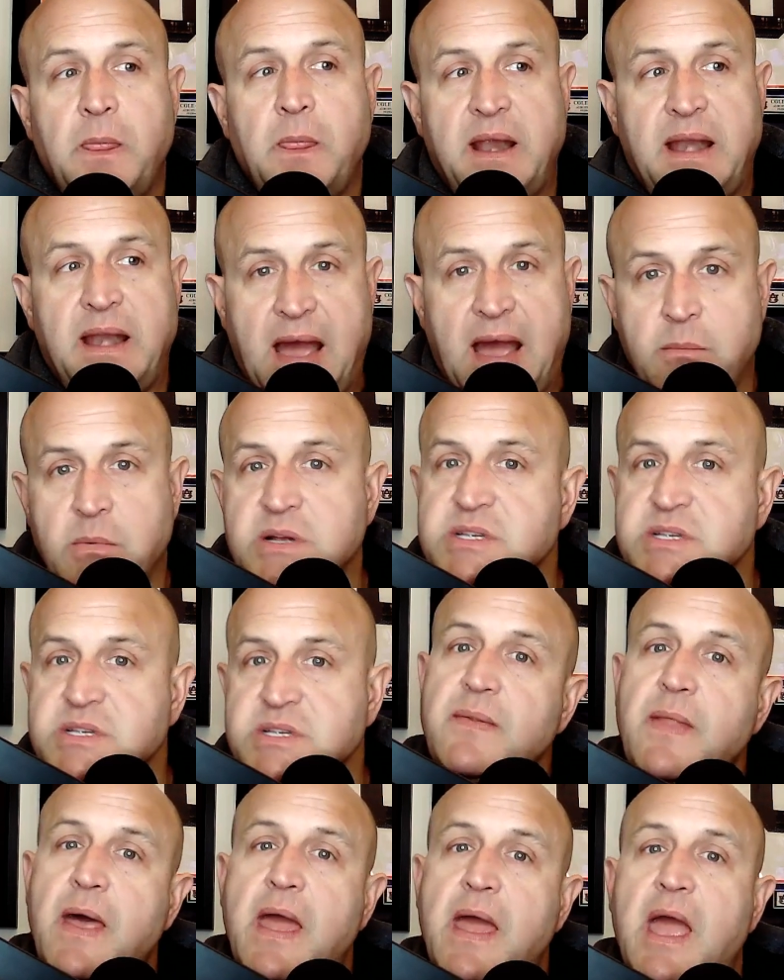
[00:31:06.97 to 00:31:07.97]
and how much
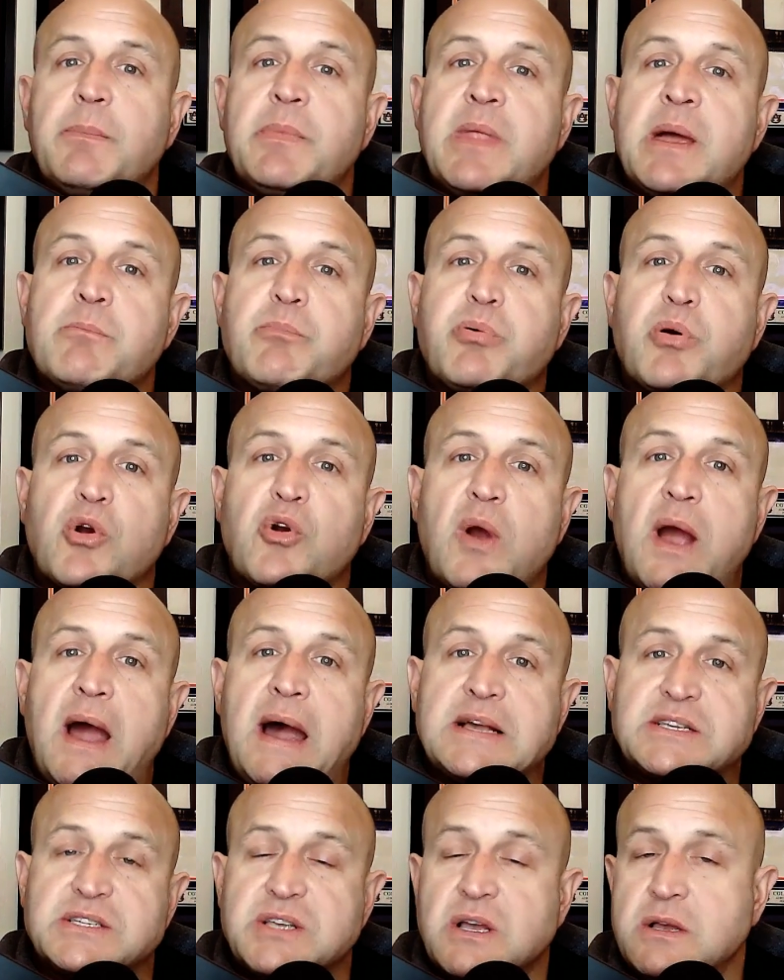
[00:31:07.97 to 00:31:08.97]
can they help them
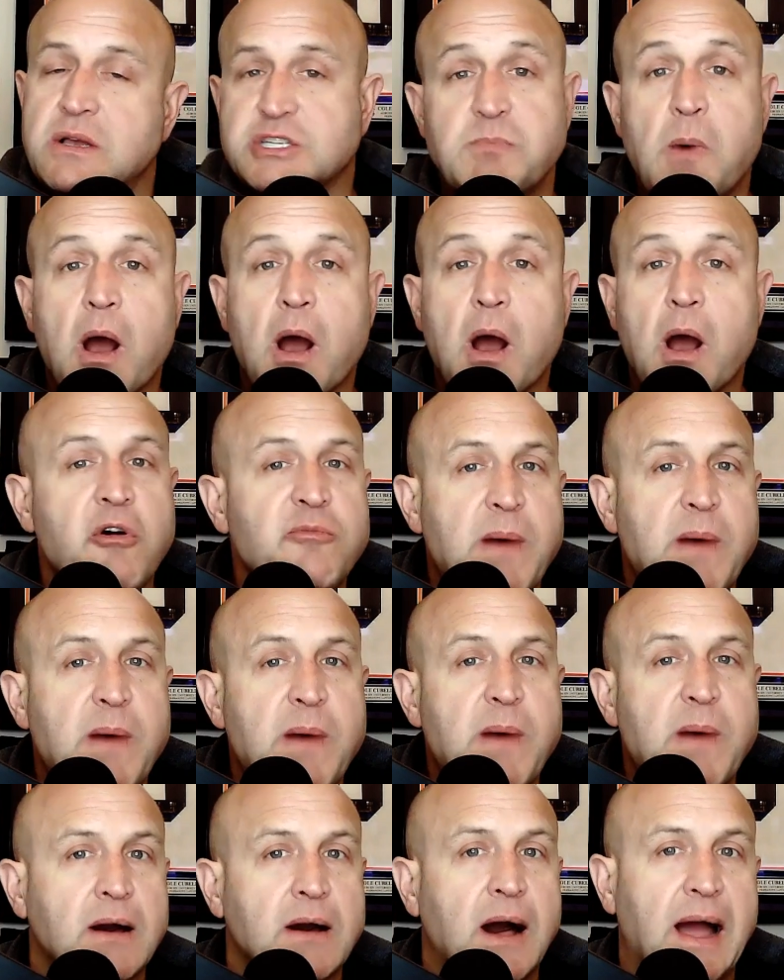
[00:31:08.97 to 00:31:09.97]
progress? Smart move
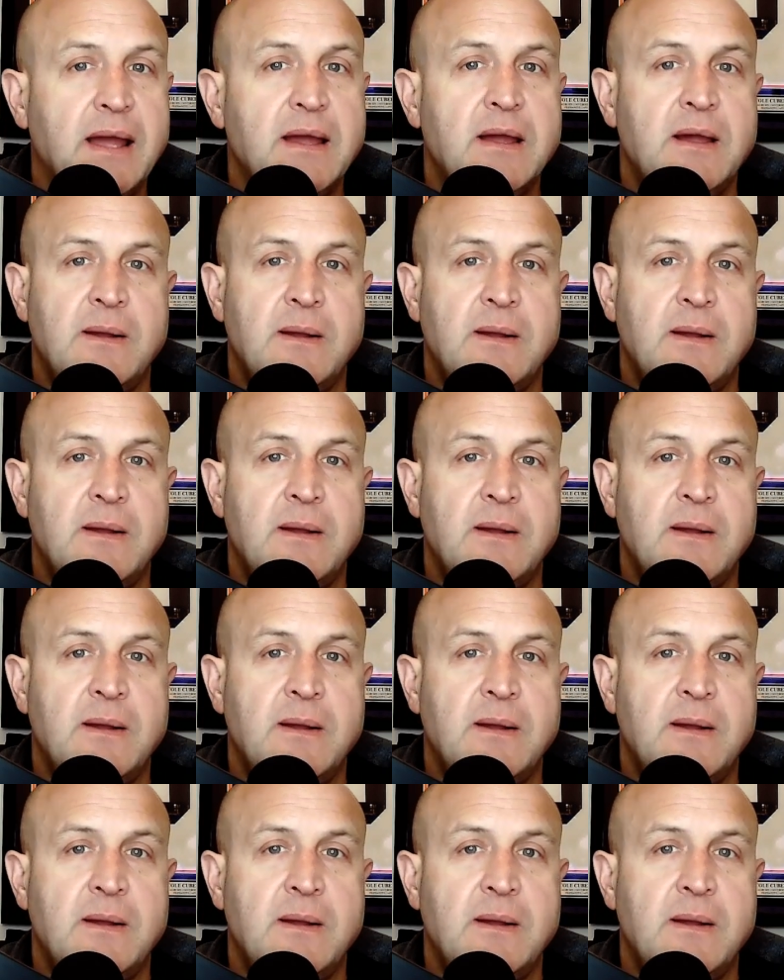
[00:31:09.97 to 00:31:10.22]
by Eli.